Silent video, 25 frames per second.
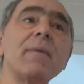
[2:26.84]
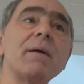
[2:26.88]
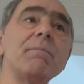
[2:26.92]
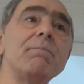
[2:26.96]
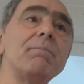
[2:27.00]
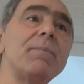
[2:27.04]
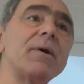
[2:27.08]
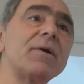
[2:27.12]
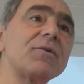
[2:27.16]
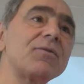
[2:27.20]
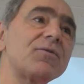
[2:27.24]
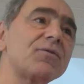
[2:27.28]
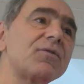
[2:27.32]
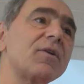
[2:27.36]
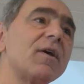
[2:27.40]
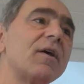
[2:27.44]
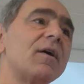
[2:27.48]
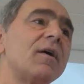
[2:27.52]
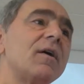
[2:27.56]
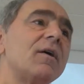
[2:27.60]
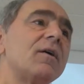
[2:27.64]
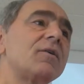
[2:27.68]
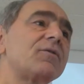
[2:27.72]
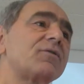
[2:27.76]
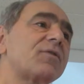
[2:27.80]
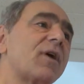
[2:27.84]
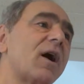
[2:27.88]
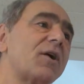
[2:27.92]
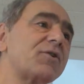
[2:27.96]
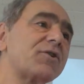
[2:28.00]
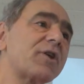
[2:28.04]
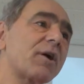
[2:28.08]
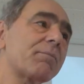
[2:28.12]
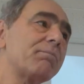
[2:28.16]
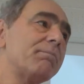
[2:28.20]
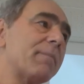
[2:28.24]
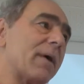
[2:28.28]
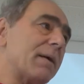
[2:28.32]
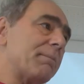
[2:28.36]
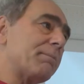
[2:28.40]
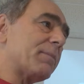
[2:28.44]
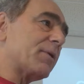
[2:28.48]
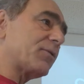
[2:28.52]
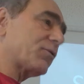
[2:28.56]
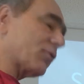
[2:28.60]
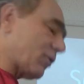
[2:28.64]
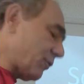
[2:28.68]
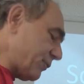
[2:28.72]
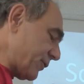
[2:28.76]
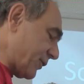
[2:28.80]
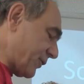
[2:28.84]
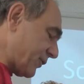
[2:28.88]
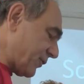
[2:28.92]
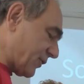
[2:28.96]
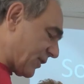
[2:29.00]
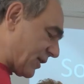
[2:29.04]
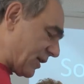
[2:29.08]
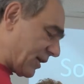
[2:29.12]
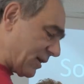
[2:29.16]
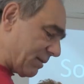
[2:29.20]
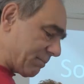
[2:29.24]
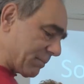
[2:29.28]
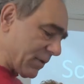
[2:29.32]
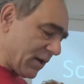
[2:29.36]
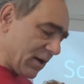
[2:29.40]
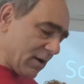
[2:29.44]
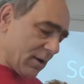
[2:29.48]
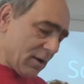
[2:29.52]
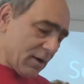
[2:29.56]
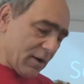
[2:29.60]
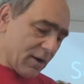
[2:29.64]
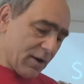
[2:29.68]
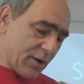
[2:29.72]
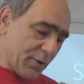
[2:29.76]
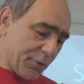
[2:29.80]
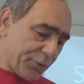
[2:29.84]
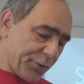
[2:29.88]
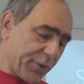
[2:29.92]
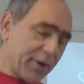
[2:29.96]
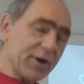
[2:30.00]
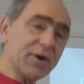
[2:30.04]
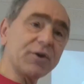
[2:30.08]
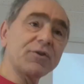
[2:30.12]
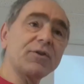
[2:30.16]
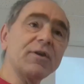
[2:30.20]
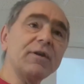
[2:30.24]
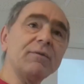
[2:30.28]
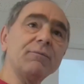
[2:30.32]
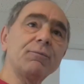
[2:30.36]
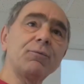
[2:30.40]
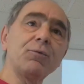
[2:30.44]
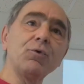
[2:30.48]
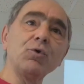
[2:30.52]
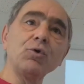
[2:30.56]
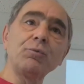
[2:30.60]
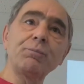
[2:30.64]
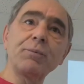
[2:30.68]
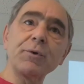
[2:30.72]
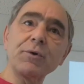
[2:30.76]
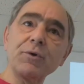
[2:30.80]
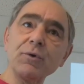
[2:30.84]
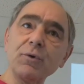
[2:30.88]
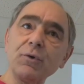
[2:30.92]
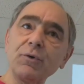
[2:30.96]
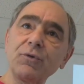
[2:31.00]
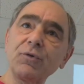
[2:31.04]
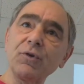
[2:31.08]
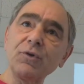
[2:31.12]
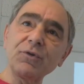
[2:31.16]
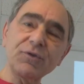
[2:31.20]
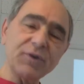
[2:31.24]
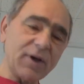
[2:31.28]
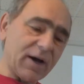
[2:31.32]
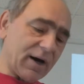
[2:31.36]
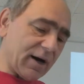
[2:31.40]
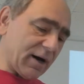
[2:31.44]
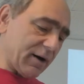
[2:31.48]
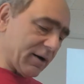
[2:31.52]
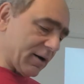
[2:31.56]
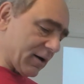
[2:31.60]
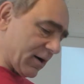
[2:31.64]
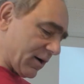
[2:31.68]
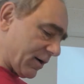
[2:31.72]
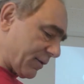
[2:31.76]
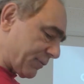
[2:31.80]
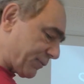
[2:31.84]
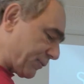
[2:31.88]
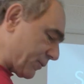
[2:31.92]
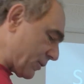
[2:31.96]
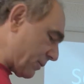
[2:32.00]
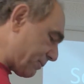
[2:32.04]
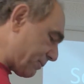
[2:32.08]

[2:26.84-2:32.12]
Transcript: members, signed up members of the scheme. uh, thirteen food producers are uh, f